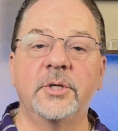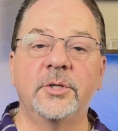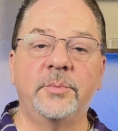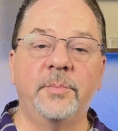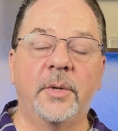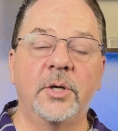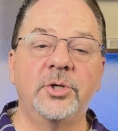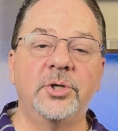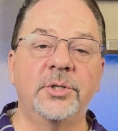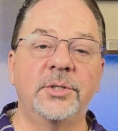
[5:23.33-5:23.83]
as
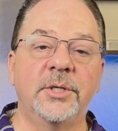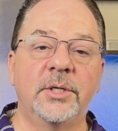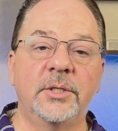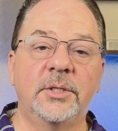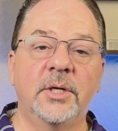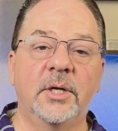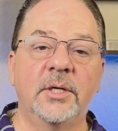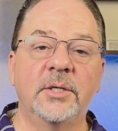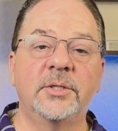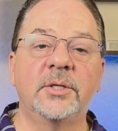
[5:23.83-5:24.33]
much as
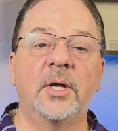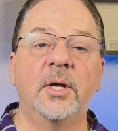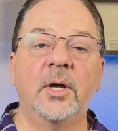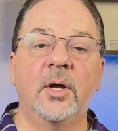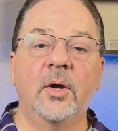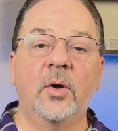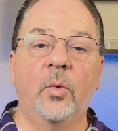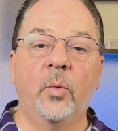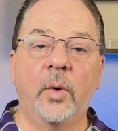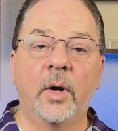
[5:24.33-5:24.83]
it does
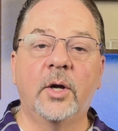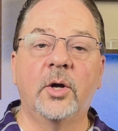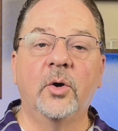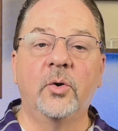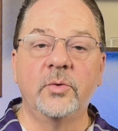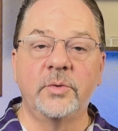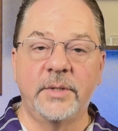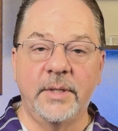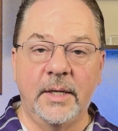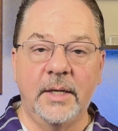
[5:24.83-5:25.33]
what
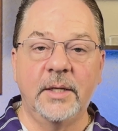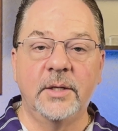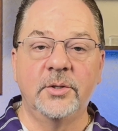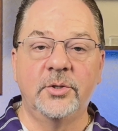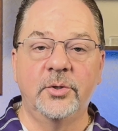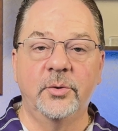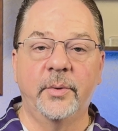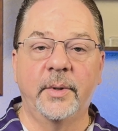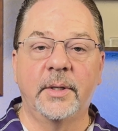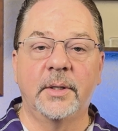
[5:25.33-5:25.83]
goes
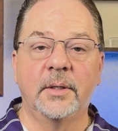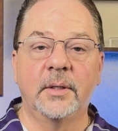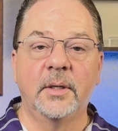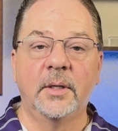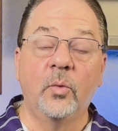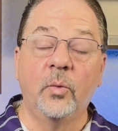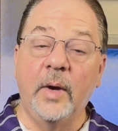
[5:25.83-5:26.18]
into it.